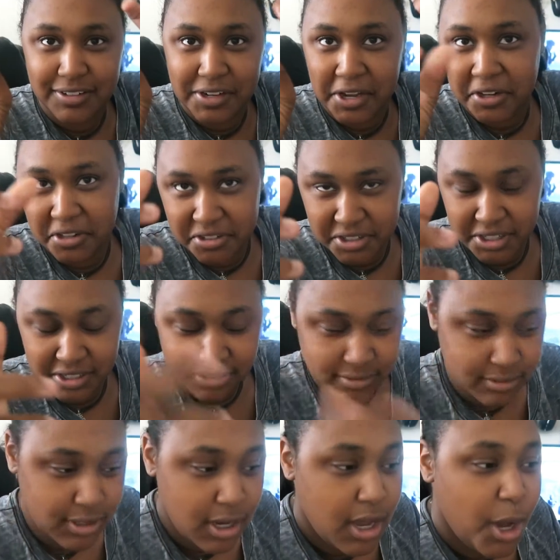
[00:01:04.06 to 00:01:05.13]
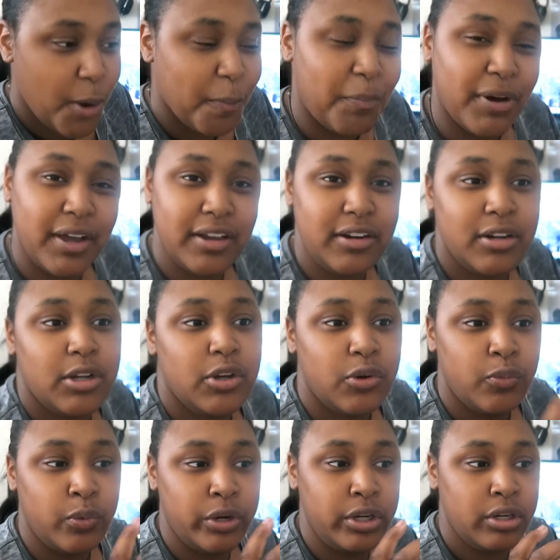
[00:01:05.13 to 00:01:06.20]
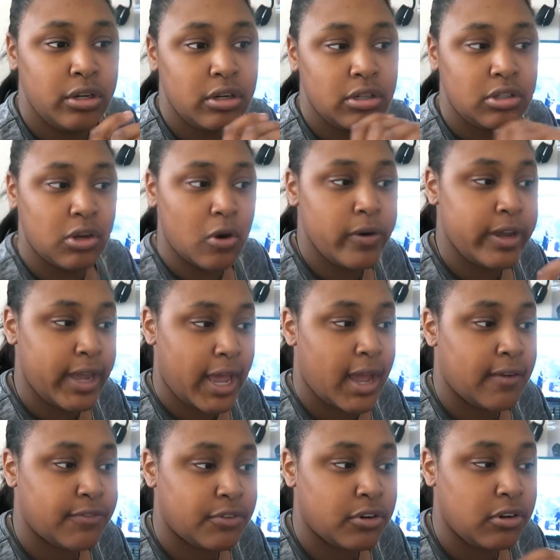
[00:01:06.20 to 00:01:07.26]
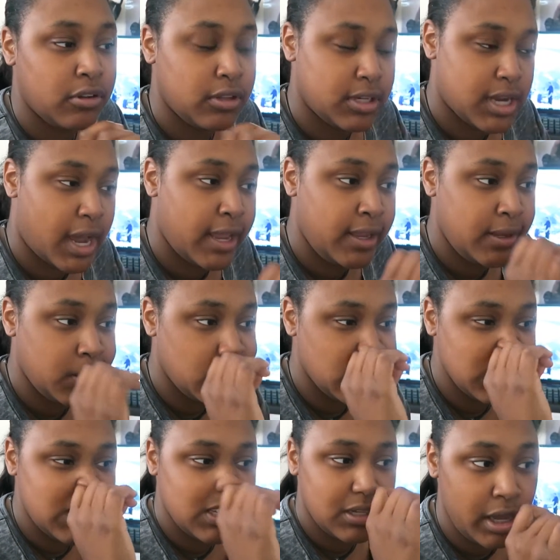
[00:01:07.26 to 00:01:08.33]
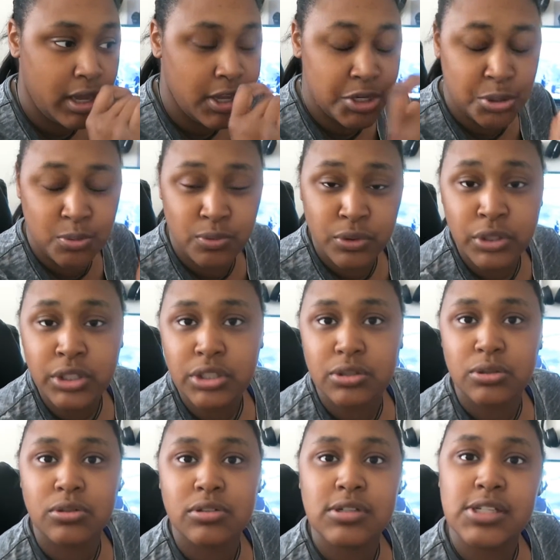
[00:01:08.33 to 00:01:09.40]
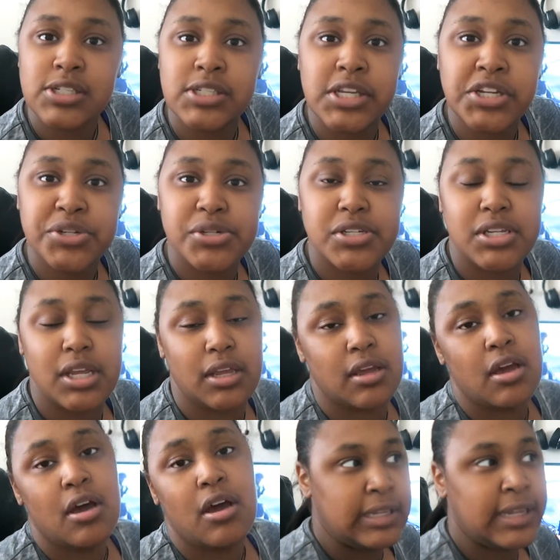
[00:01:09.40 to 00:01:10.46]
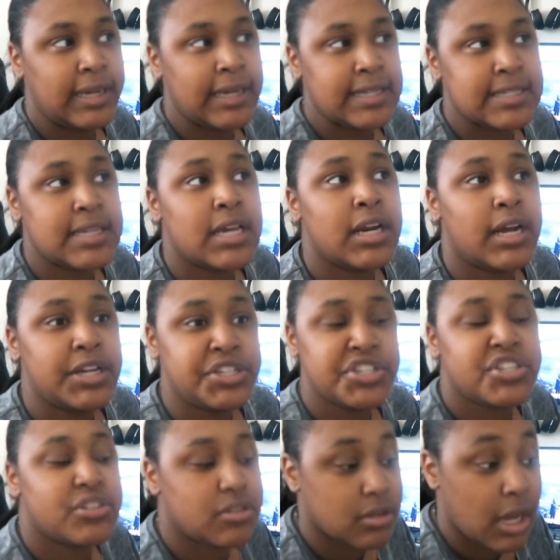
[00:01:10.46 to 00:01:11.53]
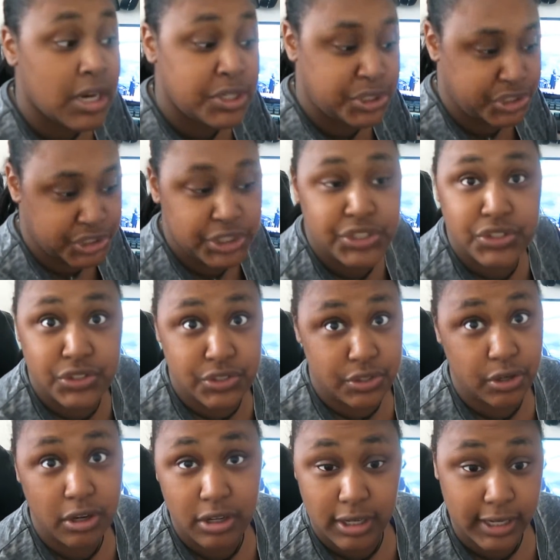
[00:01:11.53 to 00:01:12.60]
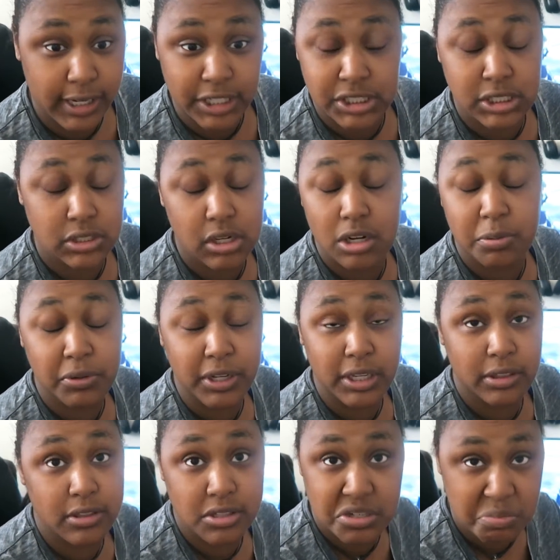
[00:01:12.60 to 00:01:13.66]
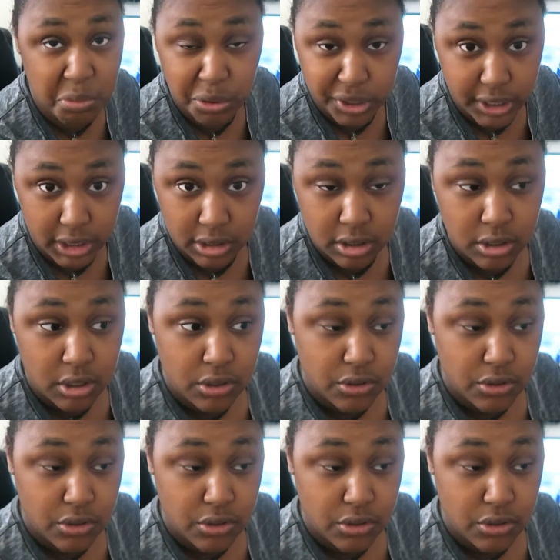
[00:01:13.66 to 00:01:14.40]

attack on Titan. But when you're going after the Titans, it's really cool, it's interesting. Like I said, I just, I just started, like I just started playing this morning.